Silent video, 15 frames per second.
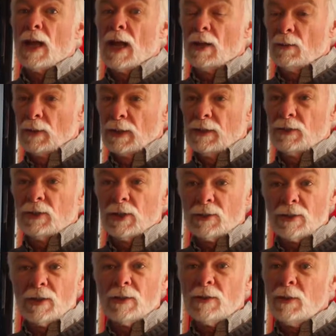And with
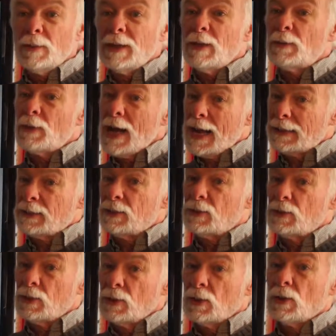just a little bit of
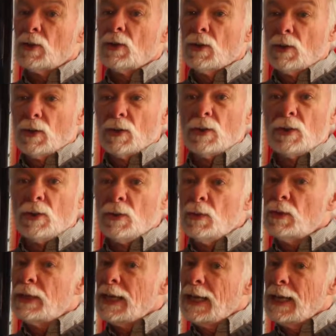practice,
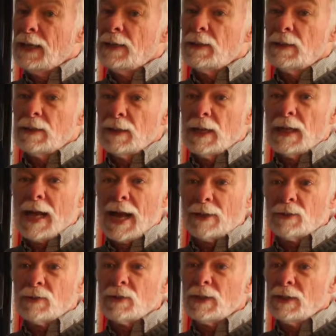you can
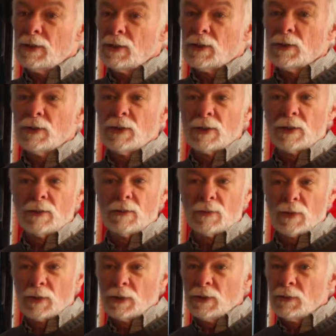actually learn to
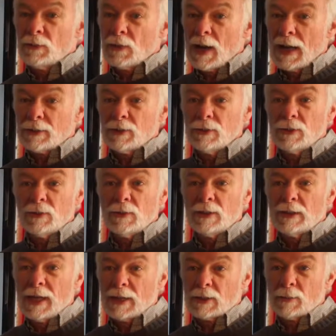convert your fraction to a
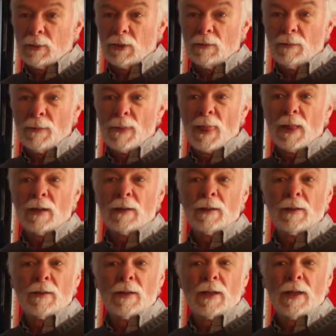decimal,
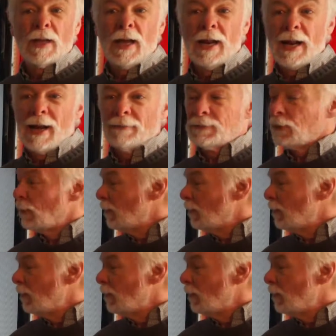and after